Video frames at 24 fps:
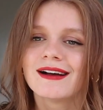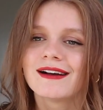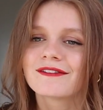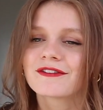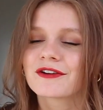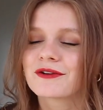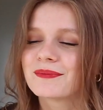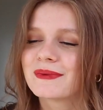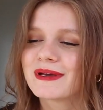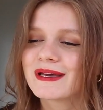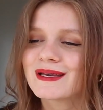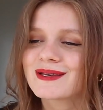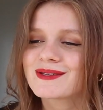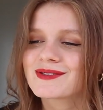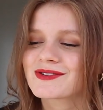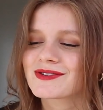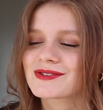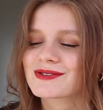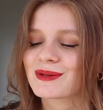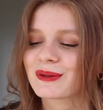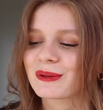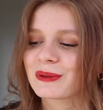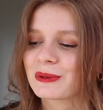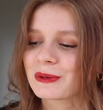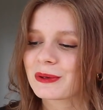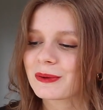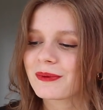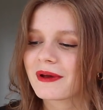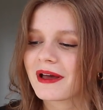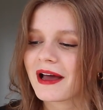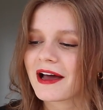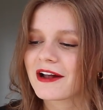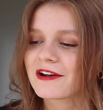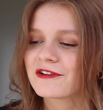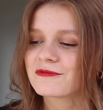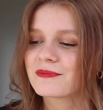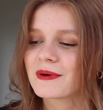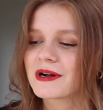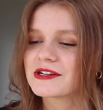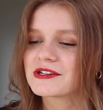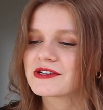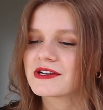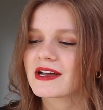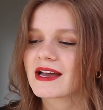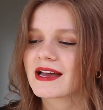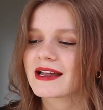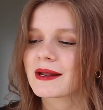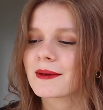for me is just a little bit out of
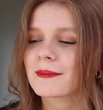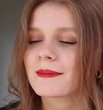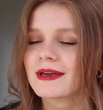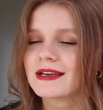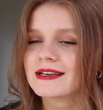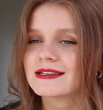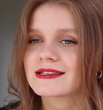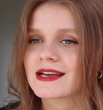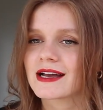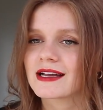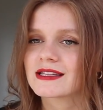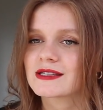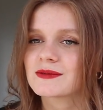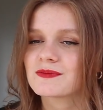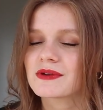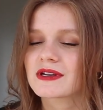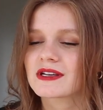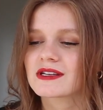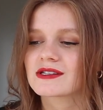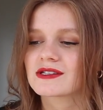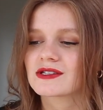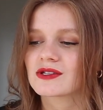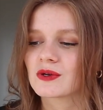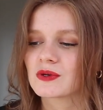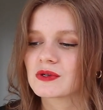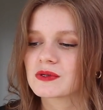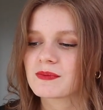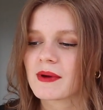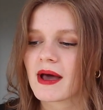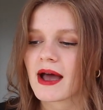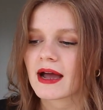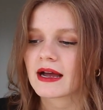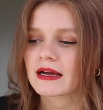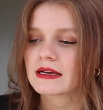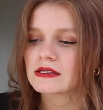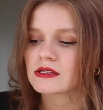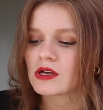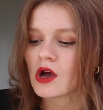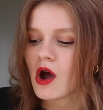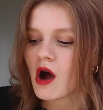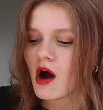budget, and it makes sense because those bags